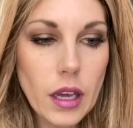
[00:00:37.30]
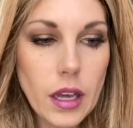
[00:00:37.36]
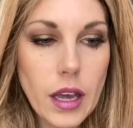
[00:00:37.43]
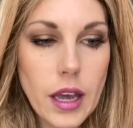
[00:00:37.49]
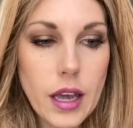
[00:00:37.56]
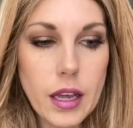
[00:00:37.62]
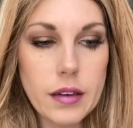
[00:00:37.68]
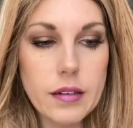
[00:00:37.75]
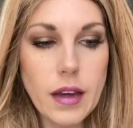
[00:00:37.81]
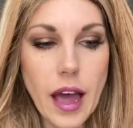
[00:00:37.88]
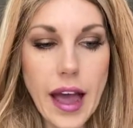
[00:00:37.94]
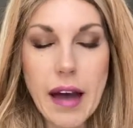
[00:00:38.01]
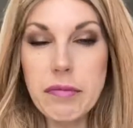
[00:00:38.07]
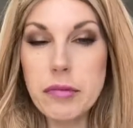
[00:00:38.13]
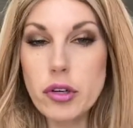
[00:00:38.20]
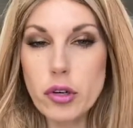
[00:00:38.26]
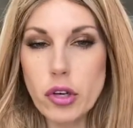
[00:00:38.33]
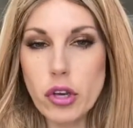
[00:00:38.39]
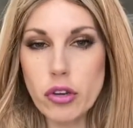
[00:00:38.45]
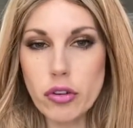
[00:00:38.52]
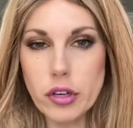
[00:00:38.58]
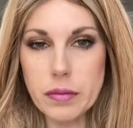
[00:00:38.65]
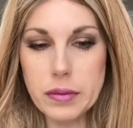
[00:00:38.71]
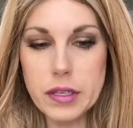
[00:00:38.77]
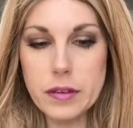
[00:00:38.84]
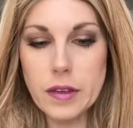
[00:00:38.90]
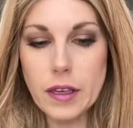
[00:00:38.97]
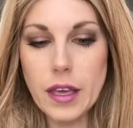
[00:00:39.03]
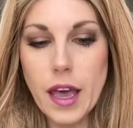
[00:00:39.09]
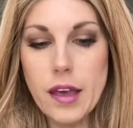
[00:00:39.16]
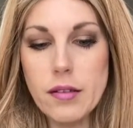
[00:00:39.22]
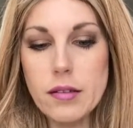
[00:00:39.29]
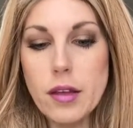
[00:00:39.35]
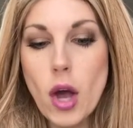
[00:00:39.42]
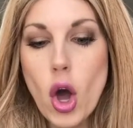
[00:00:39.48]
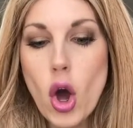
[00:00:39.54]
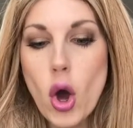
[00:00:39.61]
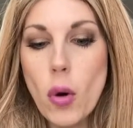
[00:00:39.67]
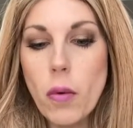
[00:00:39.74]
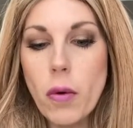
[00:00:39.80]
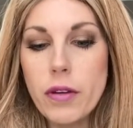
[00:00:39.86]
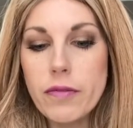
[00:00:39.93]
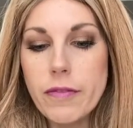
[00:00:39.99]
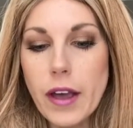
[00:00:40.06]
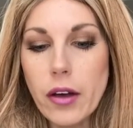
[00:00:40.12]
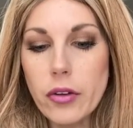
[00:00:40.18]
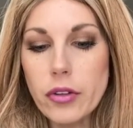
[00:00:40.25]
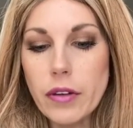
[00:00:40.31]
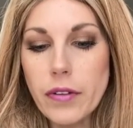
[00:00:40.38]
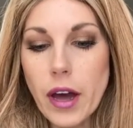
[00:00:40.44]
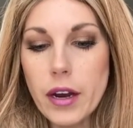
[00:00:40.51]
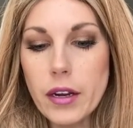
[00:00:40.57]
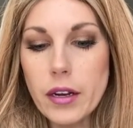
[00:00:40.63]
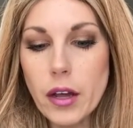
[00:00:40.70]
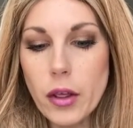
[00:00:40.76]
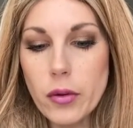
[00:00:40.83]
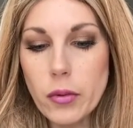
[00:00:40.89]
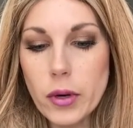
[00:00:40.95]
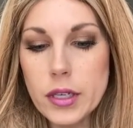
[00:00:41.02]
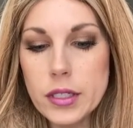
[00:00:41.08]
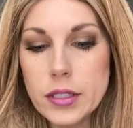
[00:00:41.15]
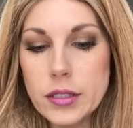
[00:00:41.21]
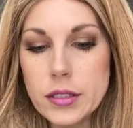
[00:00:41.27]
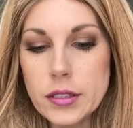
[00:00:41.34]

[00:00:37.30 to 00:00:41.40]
and I have two Q-tips just in case one fails. I've got another one.